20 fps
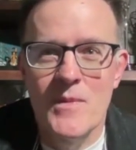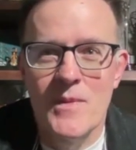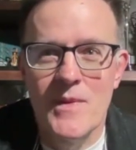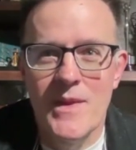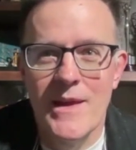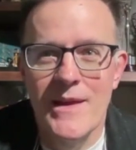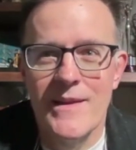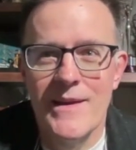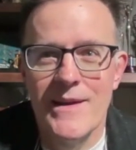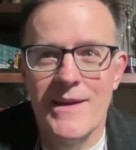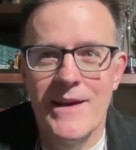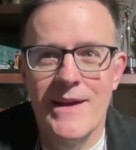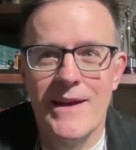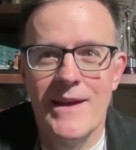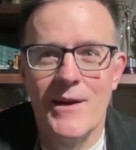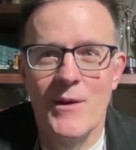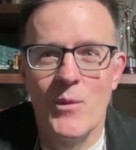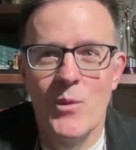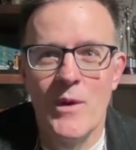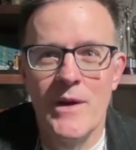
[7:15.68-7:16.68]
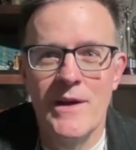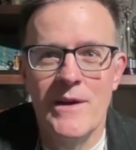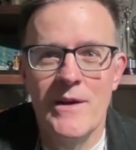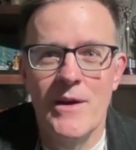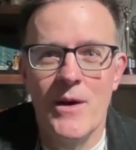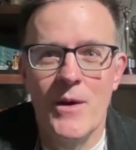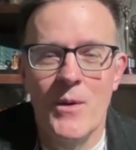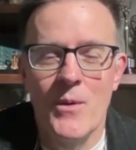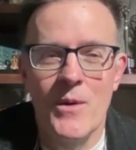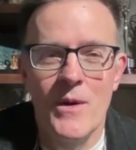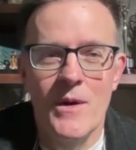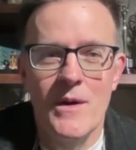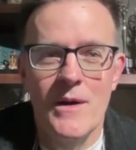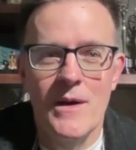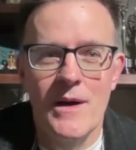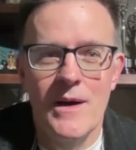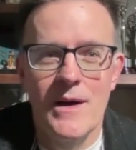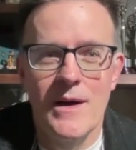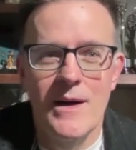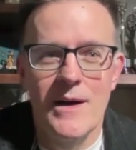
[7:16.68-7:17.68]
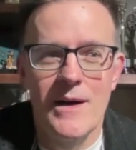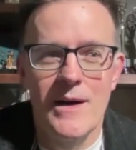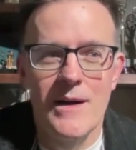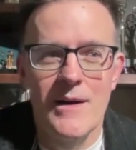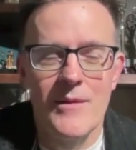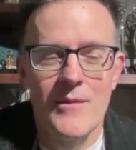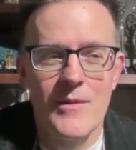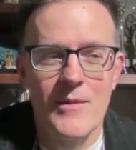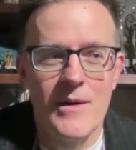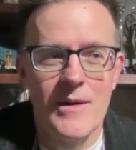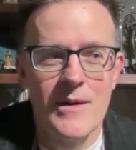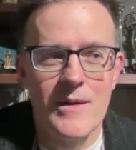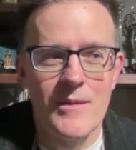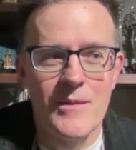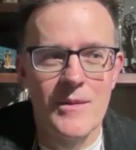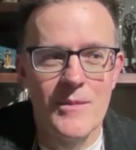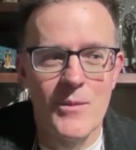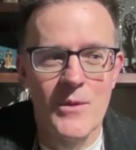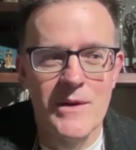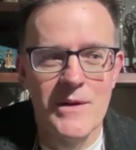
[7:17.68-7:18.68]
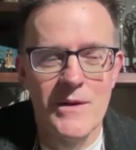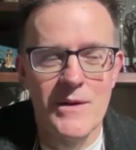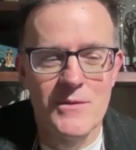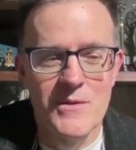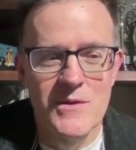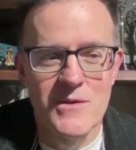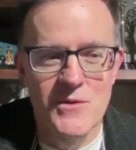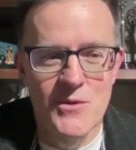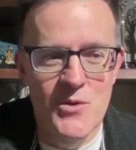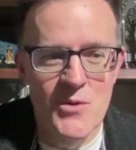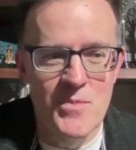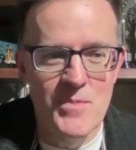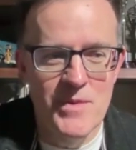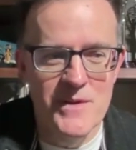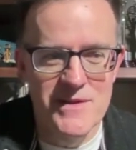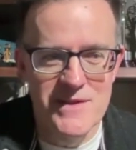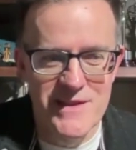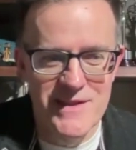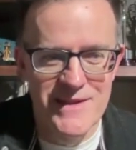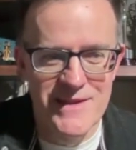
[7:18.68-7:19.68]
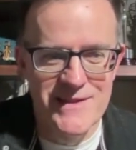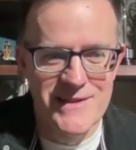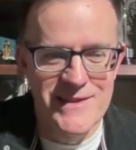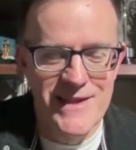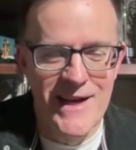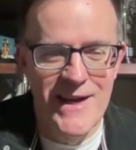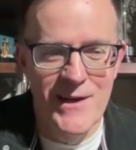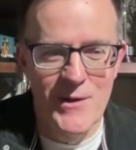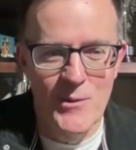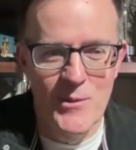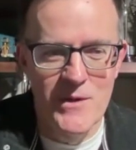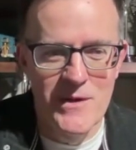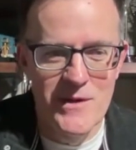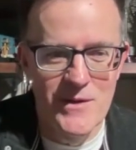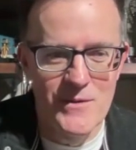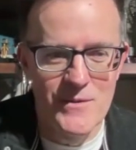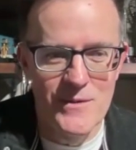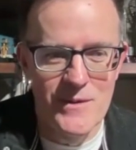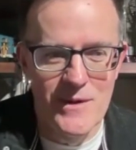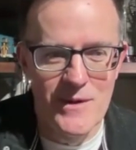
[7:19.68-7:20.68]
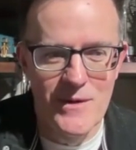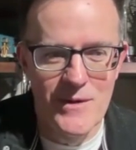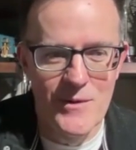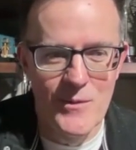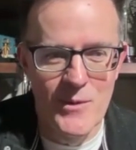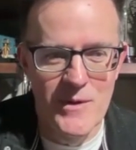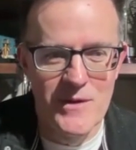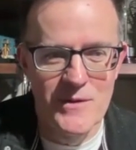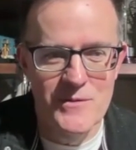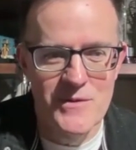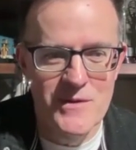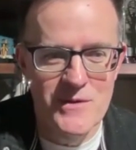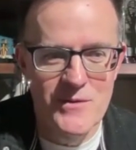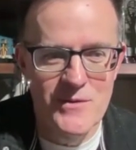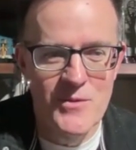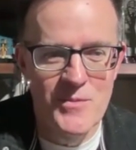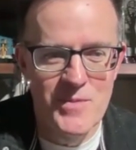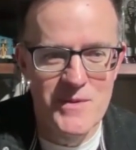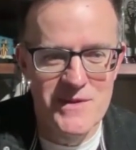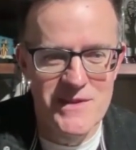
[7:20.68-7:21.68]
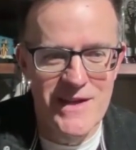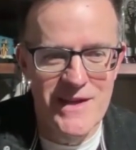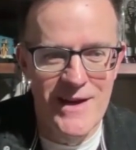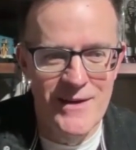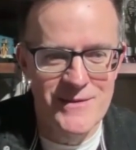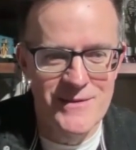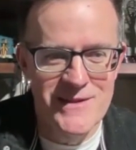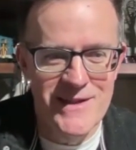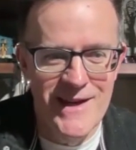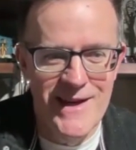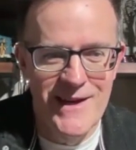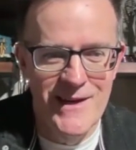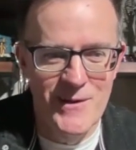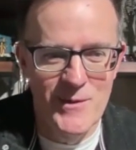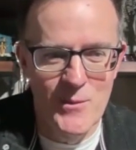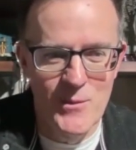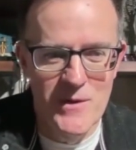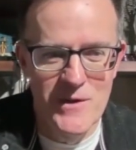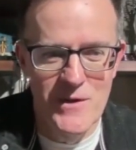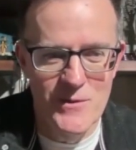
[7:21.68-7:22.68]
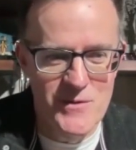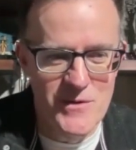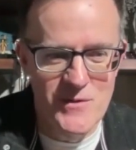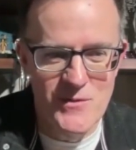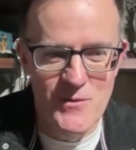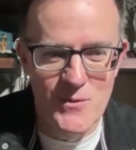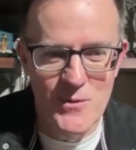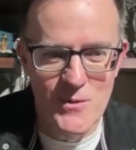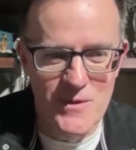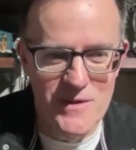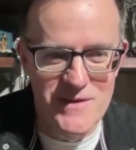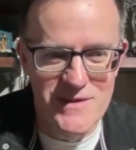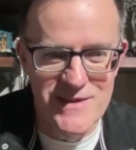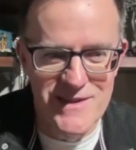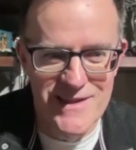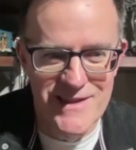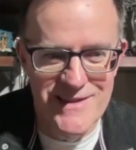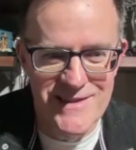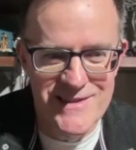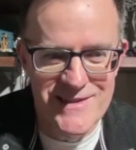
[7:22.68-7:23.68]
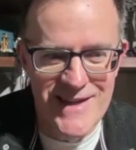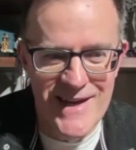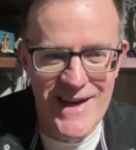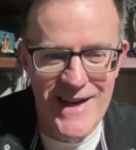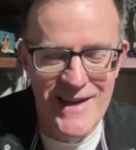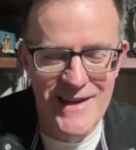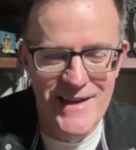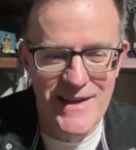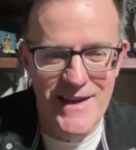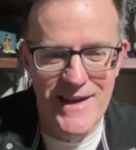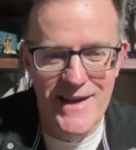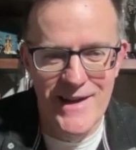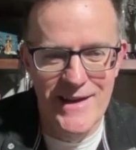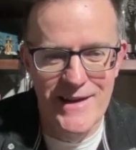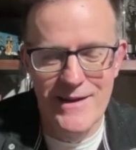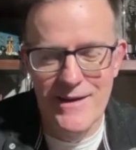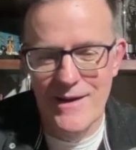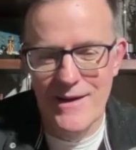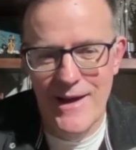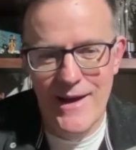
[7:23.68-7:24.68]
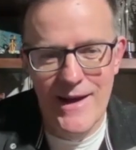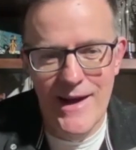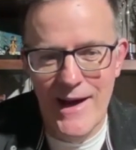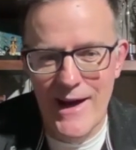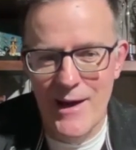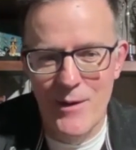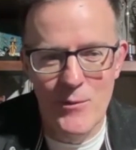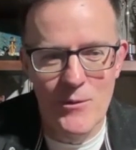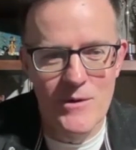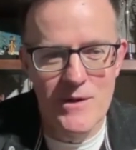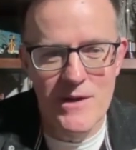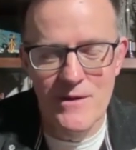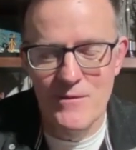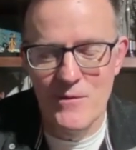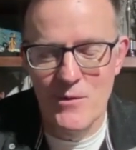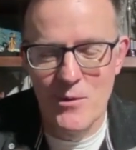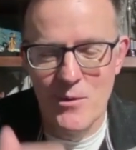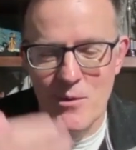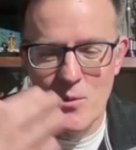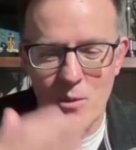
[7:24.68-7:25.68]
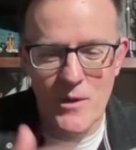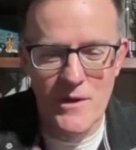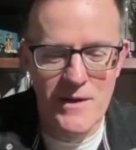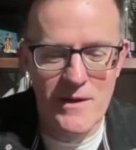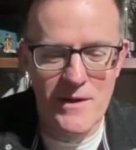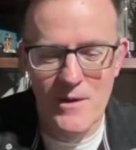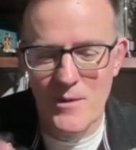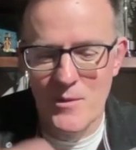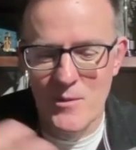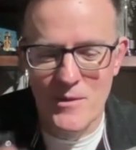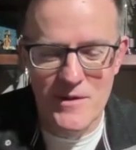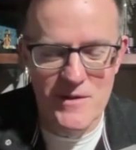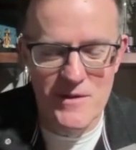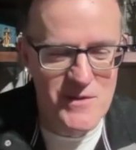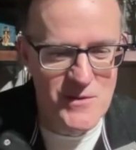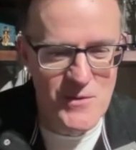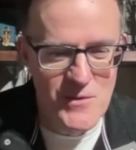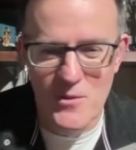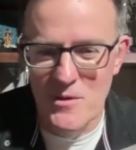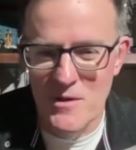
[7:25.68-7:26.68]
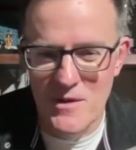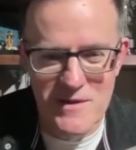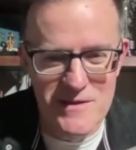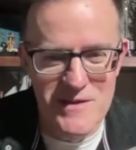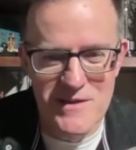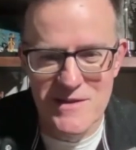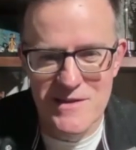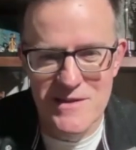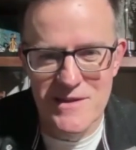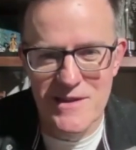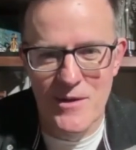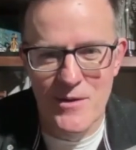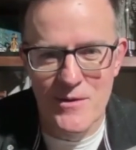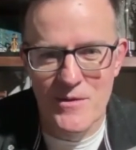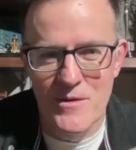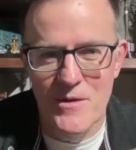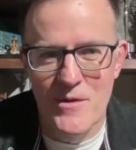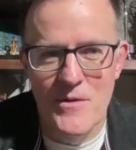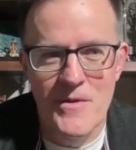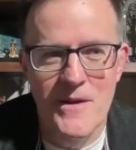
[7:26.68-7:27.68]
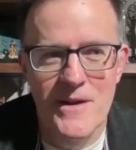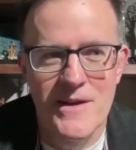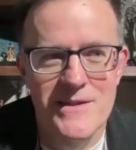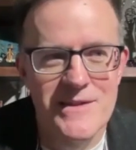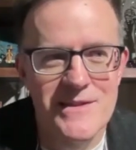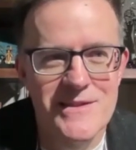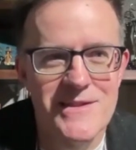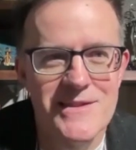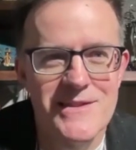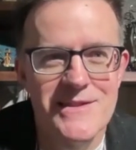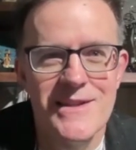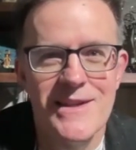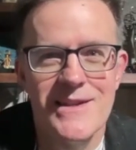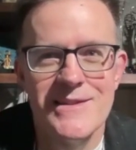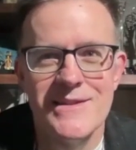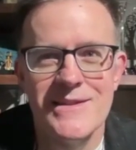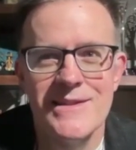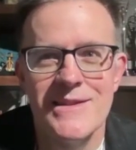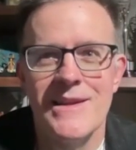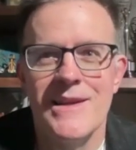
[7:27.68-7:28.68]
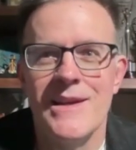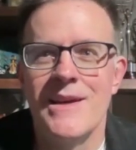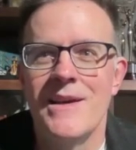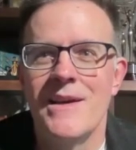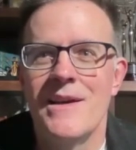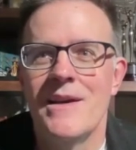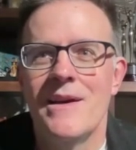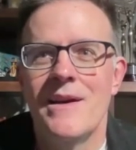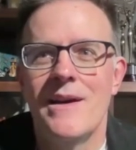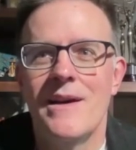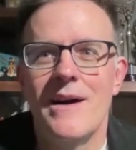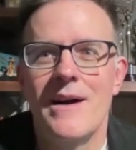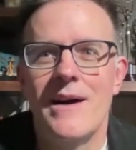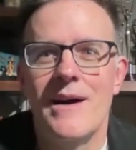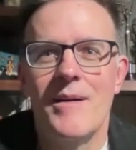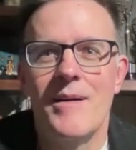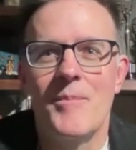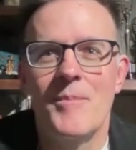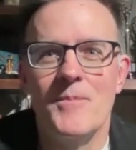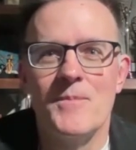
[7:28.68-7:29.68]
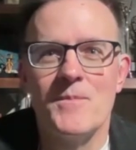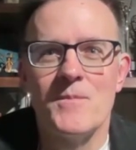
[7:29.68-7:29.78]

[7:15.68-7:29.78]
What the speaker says: like in a window, a window stoop is the inside, a window stoop is the outside, and a window stool is the inside. And AI will give you a window with a stool. It just, there are things it just doesn't um,